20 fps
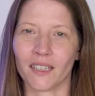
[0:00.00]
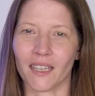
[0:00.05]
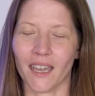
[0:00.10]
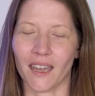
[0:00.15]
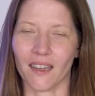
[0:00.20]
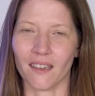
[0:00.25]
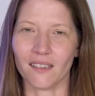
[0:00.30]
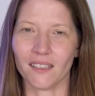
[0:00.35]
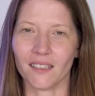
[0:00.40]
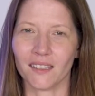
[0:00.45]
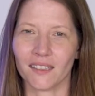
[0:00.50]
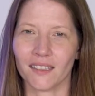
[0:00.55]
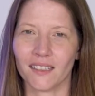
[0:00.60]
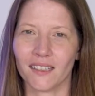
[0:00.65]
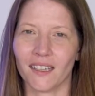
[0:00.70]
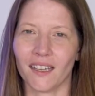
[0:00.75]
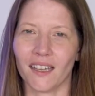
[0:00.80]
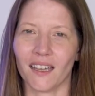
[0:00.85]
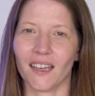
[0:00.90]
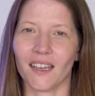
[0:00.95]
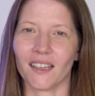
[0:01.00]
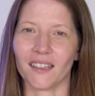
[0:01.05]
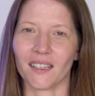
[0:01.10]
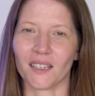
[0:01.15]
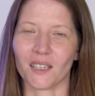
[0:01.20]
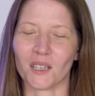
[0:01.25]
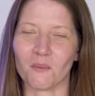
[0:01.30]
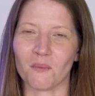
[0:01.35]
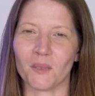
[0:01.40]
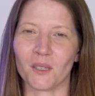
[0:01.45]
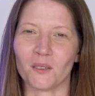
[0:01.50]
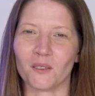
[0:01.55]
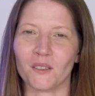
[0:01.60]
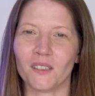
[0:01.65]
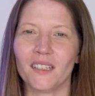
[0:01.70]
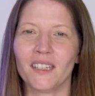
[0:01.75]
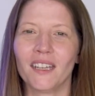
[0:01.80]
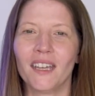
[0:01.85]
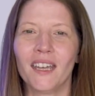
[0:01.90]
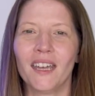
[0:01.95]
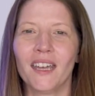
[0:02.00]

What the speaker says: count, that can be good.